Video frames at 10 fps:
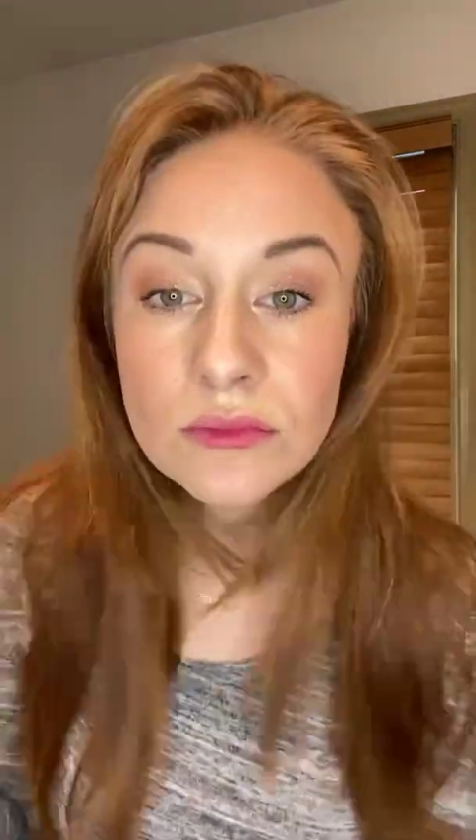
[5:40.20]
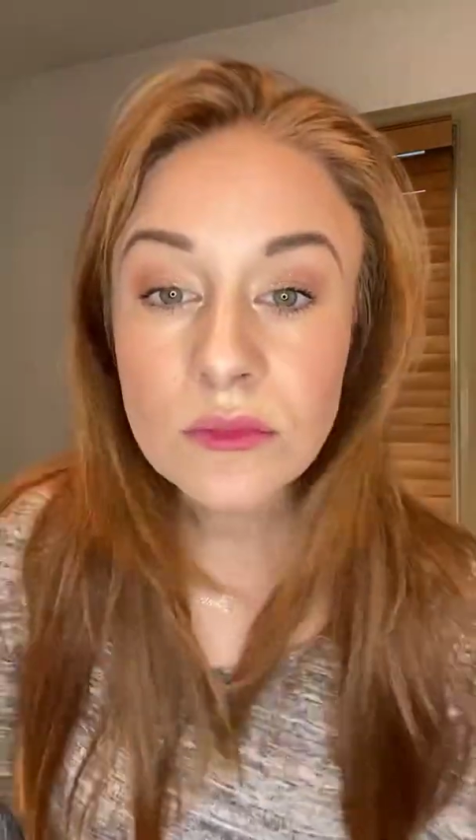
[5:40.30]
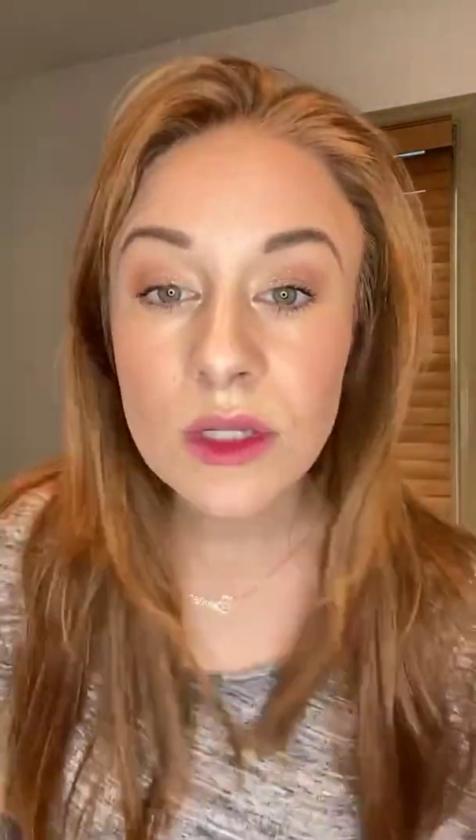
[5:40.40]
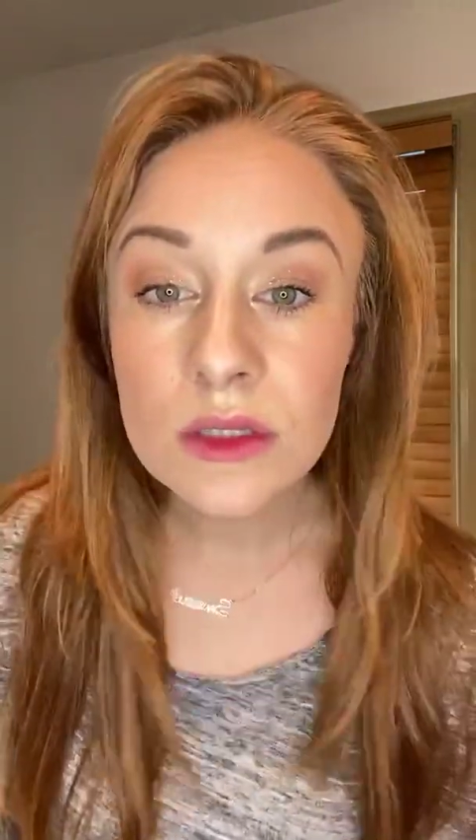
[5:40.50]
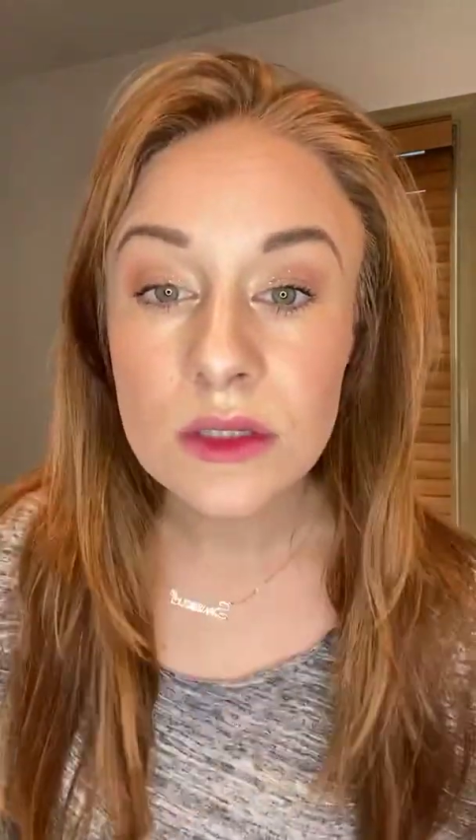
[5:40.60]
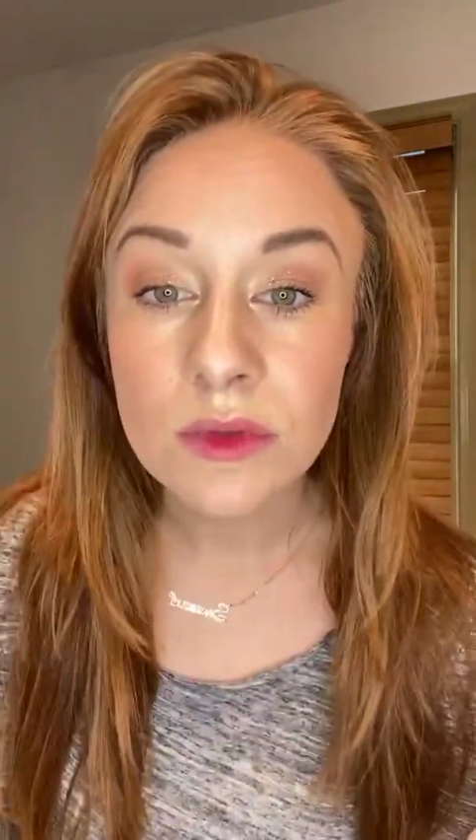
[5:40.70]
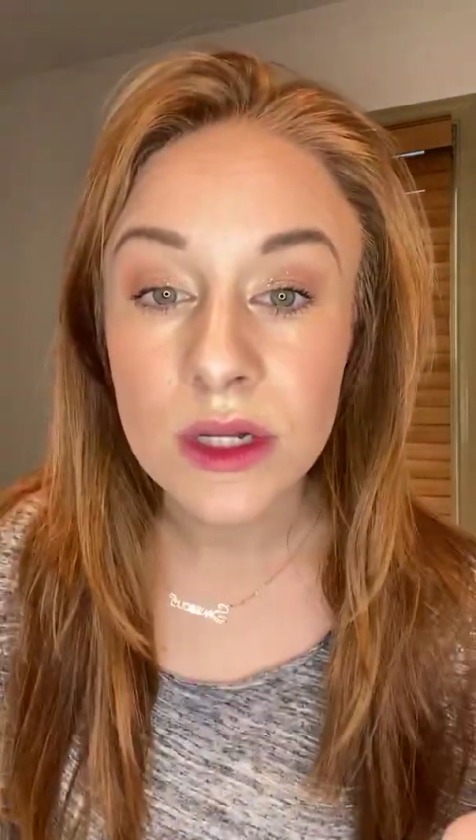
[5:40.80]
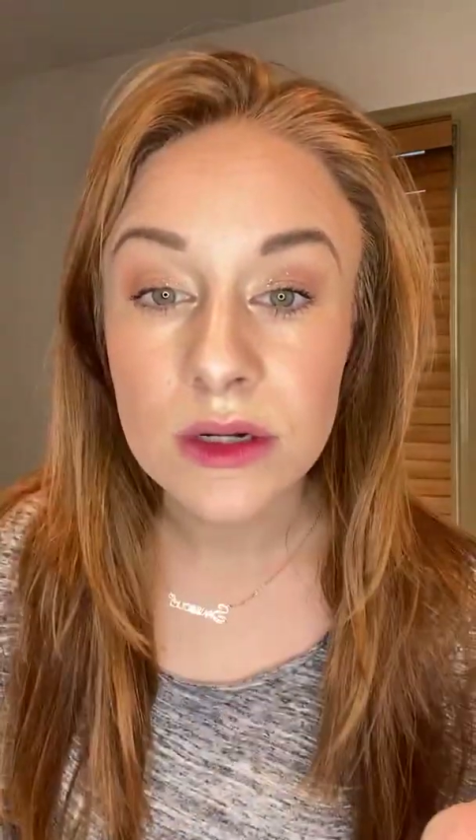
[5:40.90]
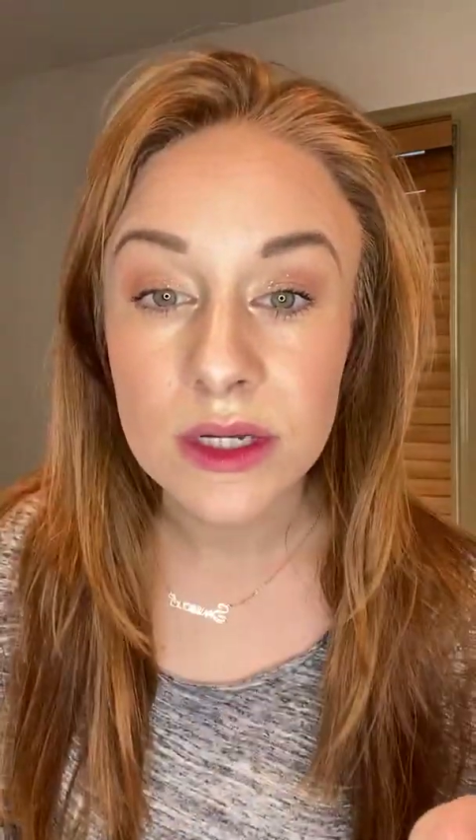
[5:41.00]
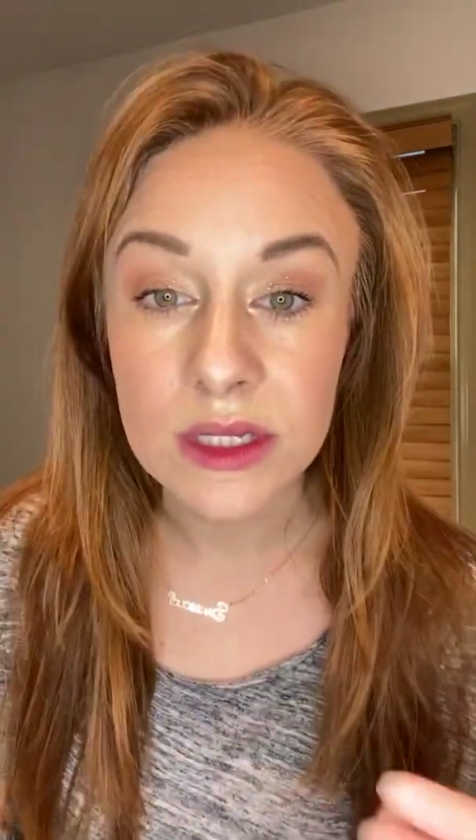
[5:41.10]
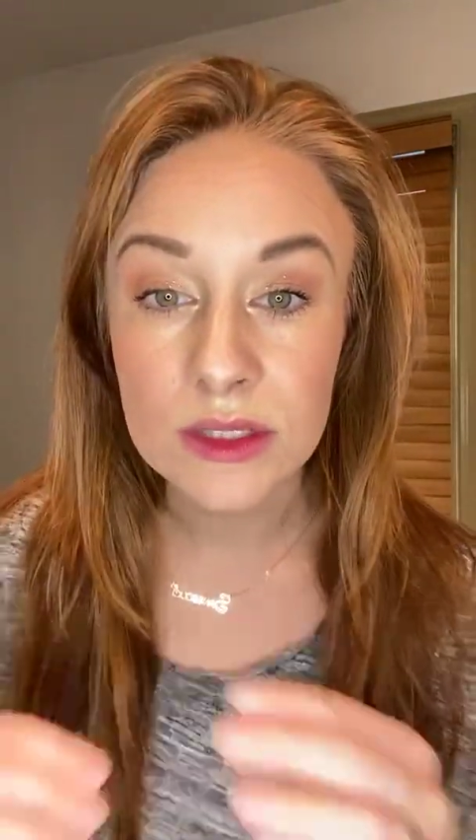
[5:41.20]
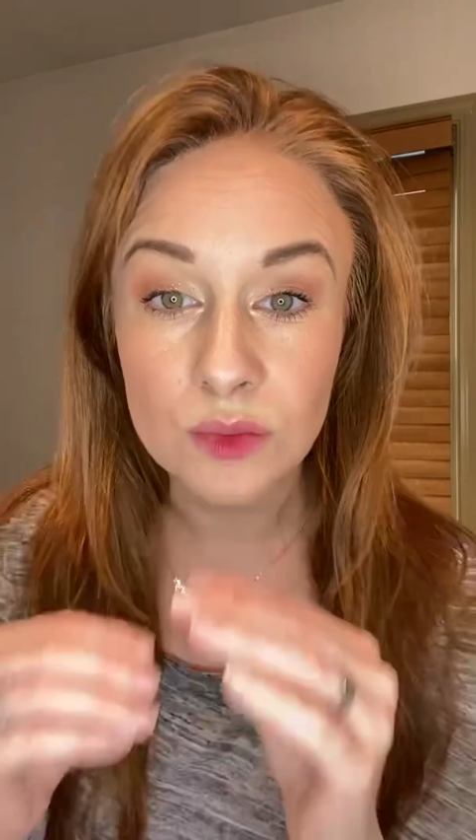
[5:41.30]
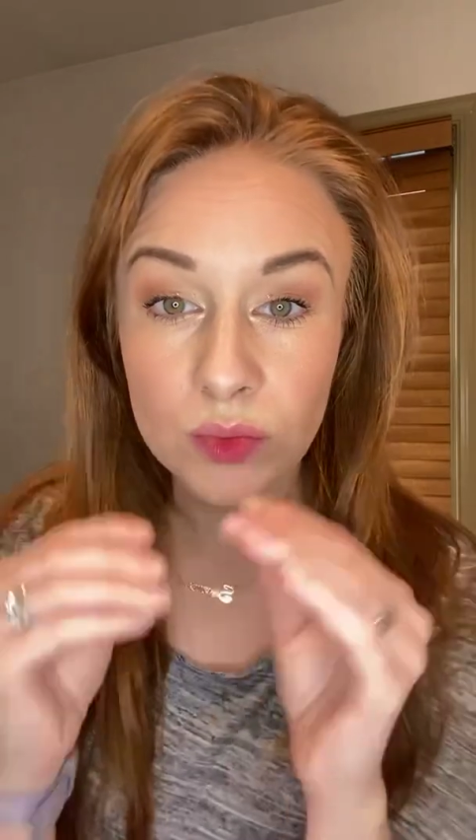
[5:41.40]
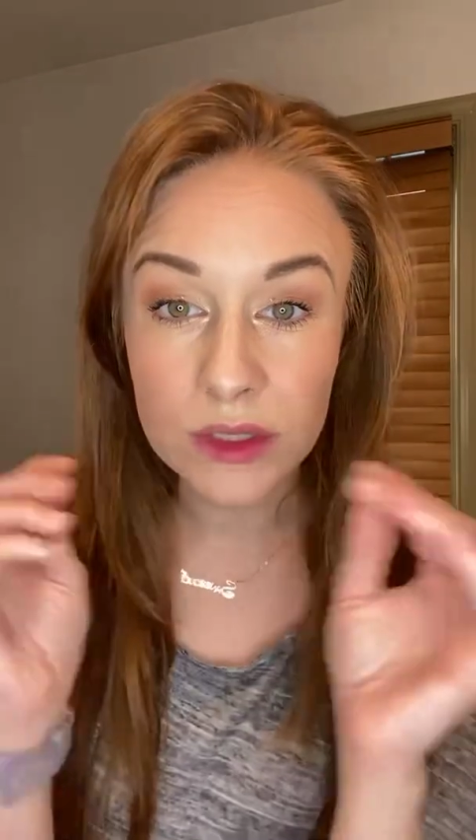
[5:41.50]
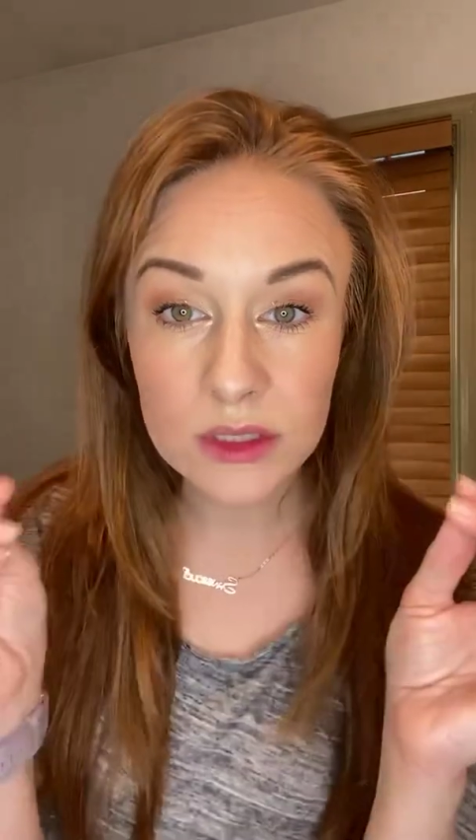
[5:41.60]
So there it is.
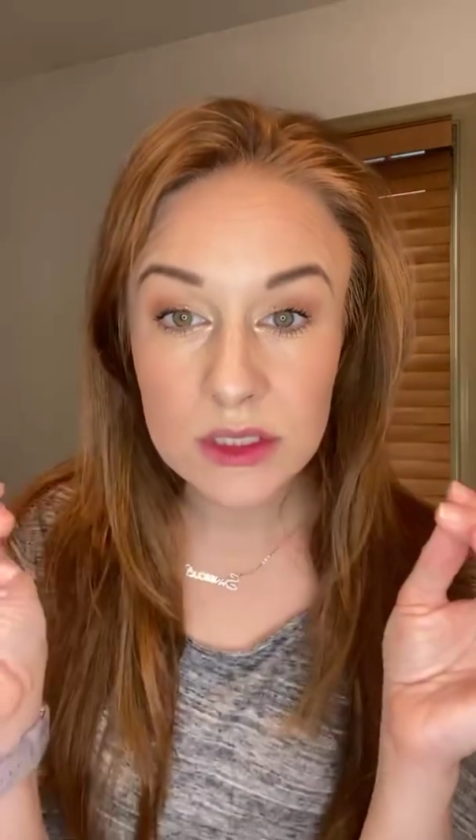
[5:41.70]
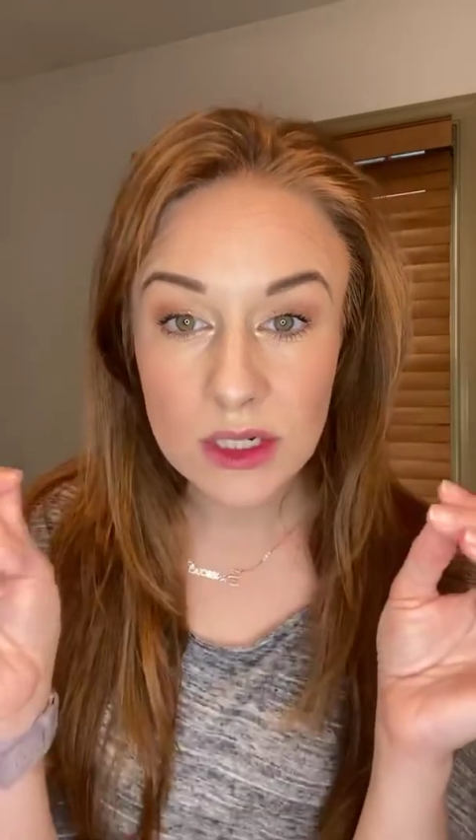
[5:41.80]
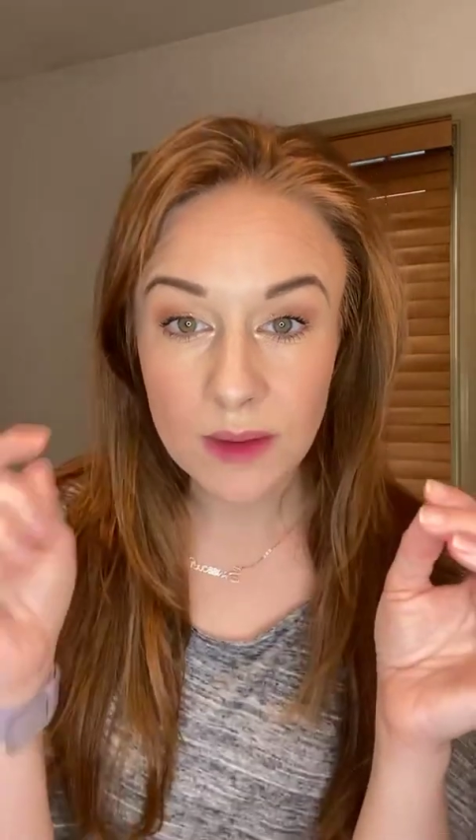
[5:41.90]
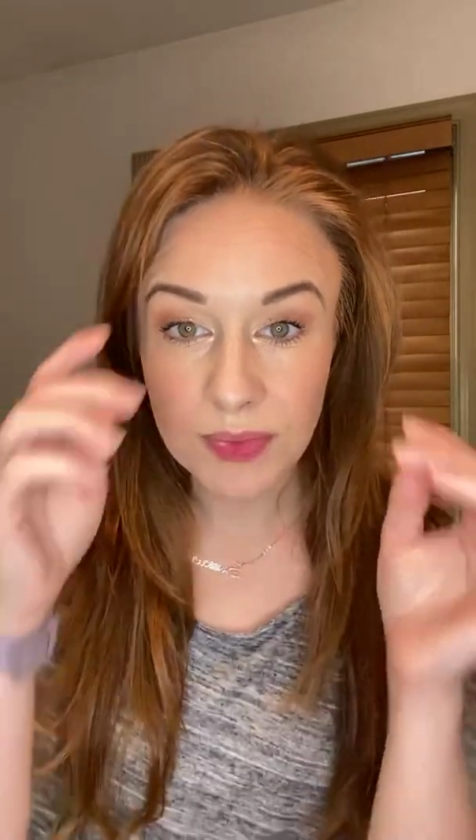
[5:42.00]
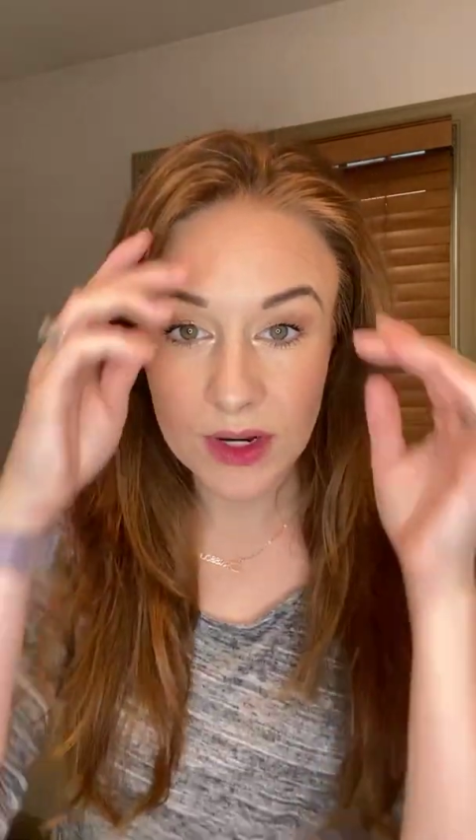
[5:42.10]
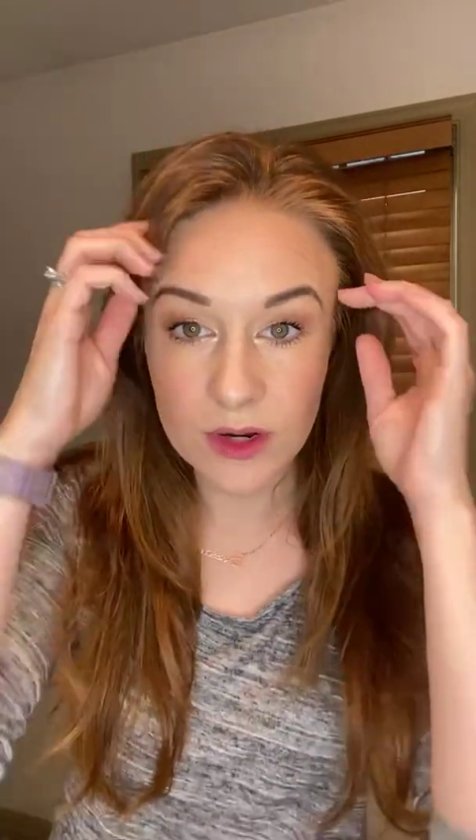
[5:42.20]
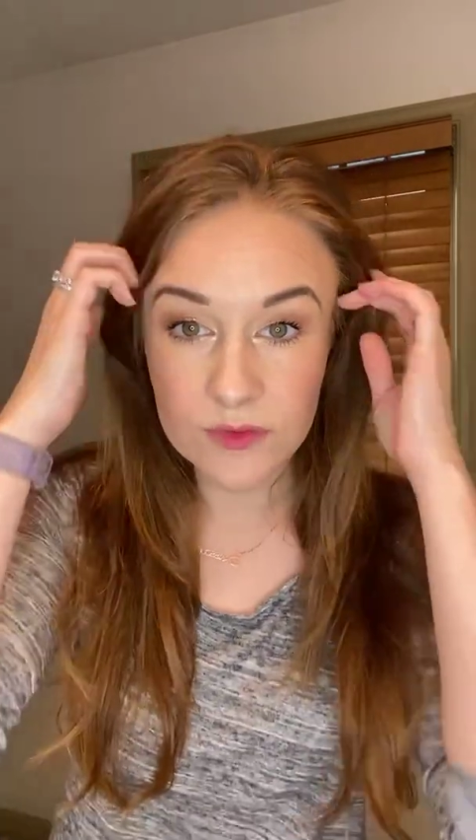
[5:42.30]
We could stop there